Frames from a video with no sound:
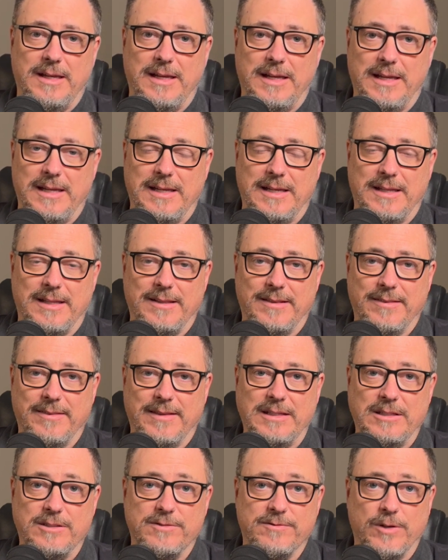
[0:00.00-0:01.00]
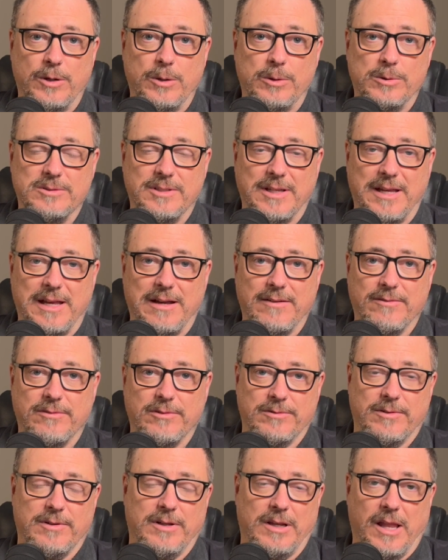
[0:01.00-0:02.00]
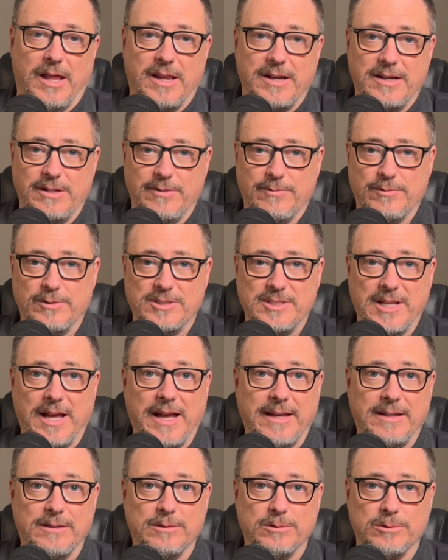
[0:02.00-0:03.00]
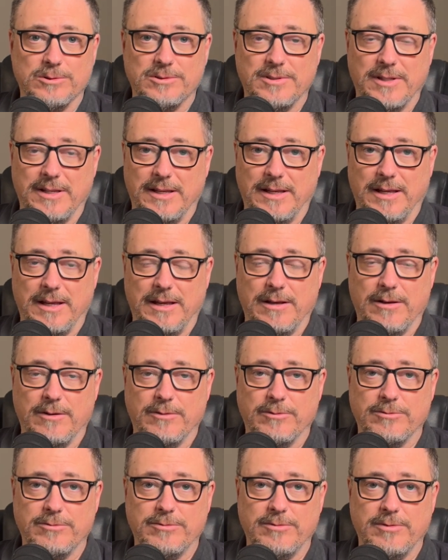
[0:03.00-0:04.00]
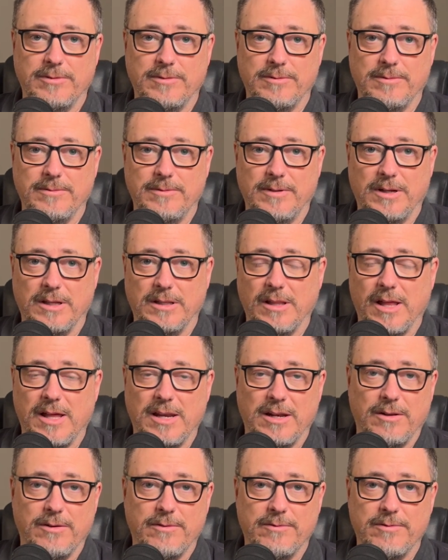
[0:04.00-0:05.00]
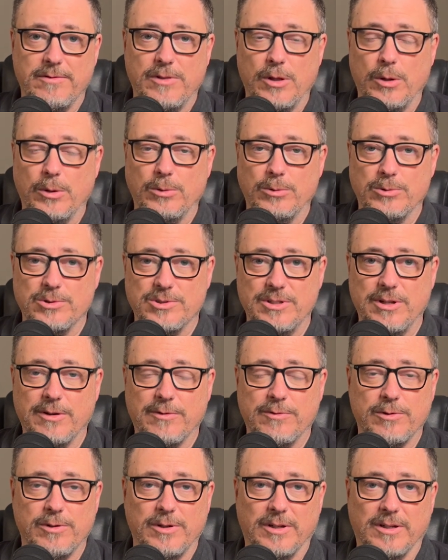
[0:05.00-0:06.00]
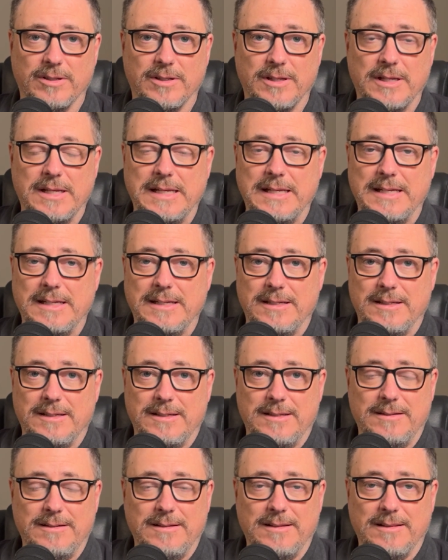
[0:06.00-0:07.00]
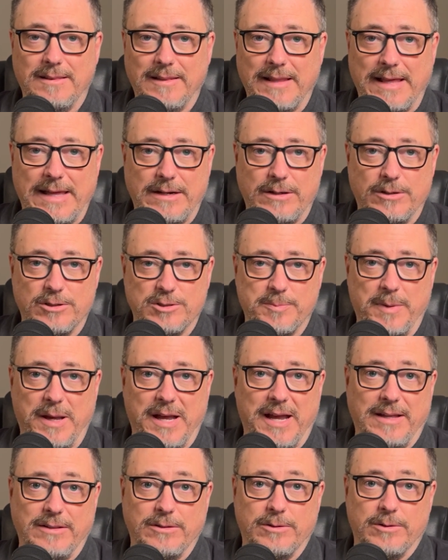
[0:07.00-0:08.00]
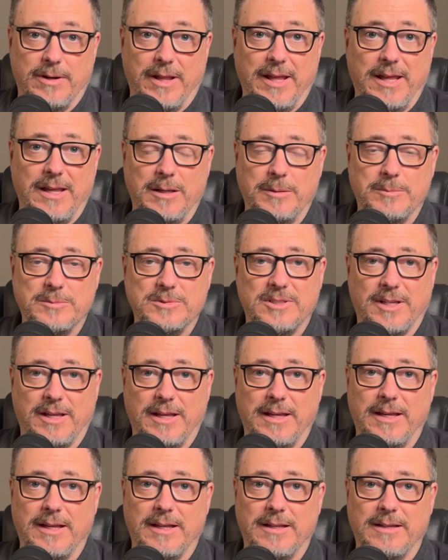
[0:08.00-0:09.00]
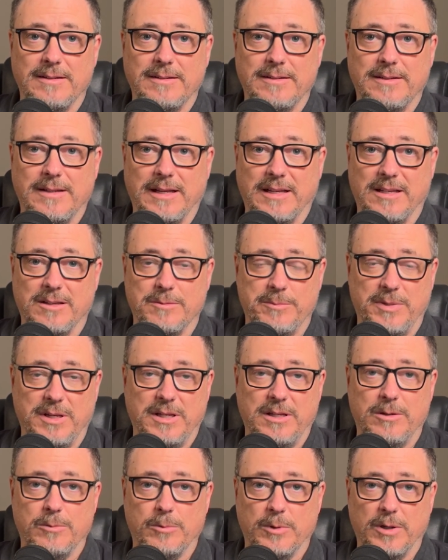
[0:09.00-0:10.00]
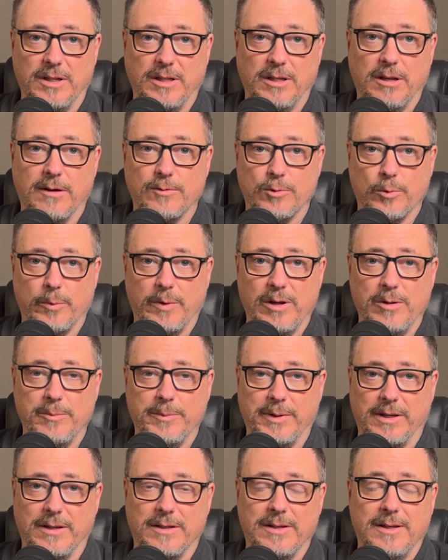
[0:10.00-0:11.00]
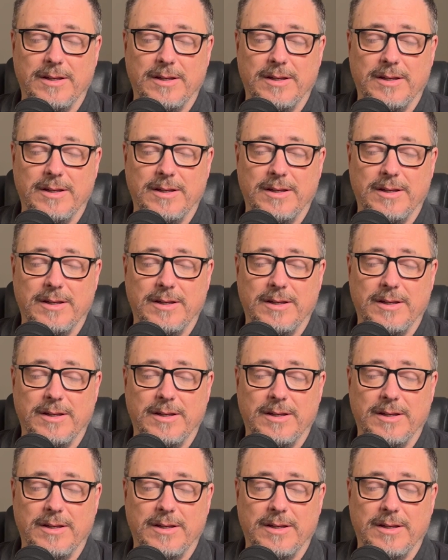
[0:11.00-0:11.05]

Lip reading: And these folks have a lot of different titles. They have a lot of those different letters behind their names, and it can be really overwhelming.